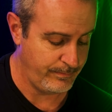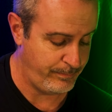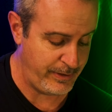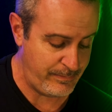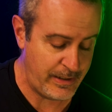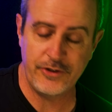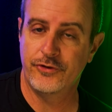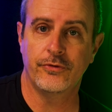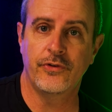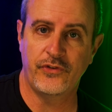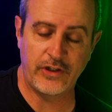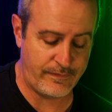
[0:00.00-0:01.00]
B major on
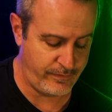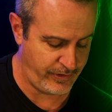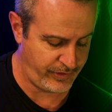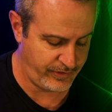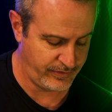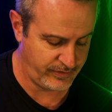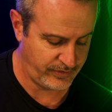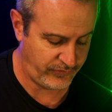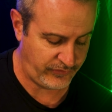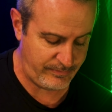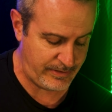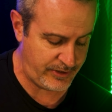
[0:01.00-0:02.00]
the 7th,
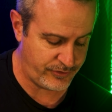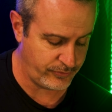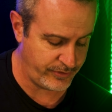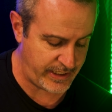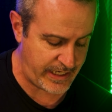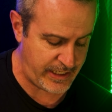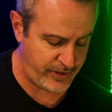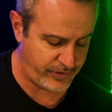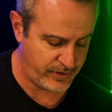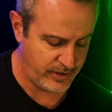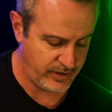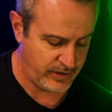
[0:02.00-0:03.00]
C major on the
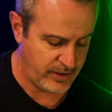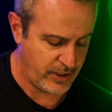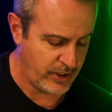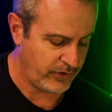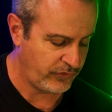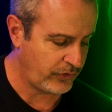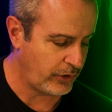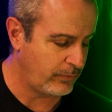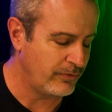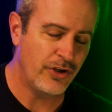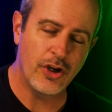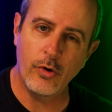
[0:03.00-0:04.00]
8th. So
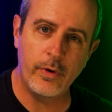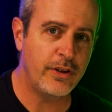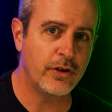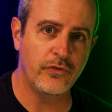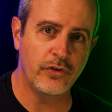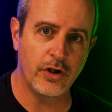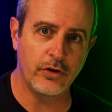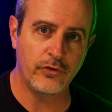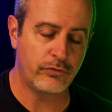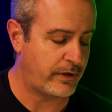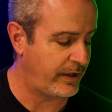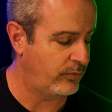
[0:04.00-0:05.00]
knowing those
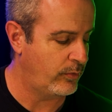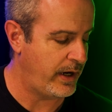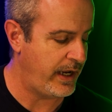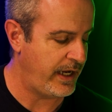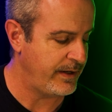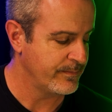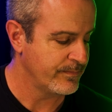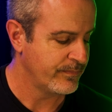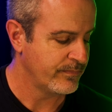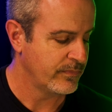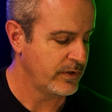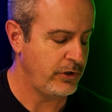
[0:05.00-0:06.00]
notes right away,
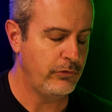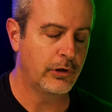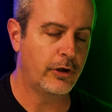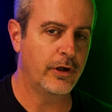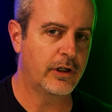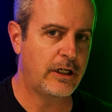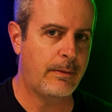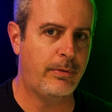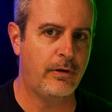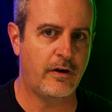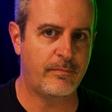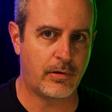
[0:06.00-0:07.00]
you learn a
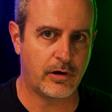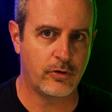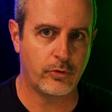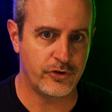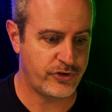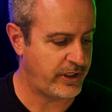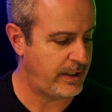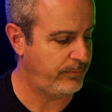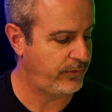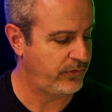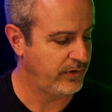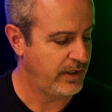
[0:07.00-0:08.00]
couple of bar chord
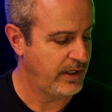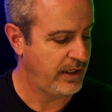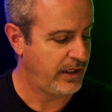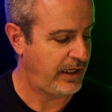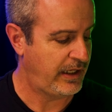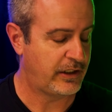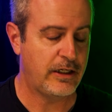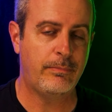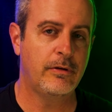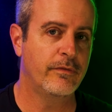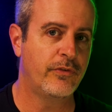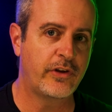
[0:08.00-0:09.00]
shapes, a
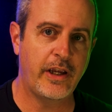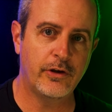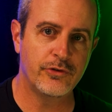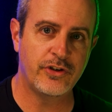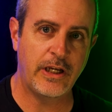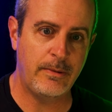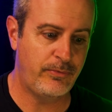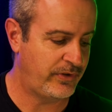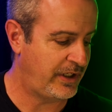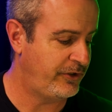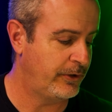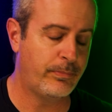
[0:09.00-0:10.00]
couple of scale shapes,
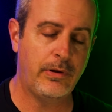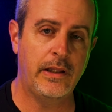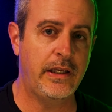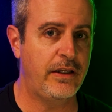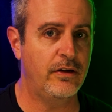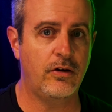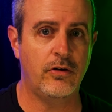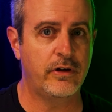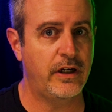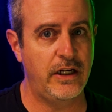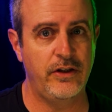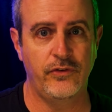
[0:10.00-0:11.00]
and you're playing all
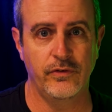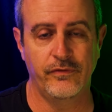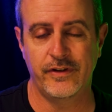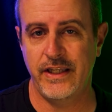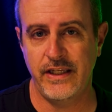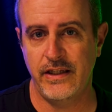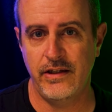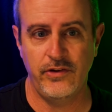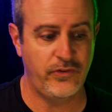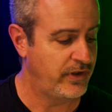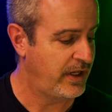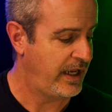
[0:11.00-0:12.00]
kinds of keys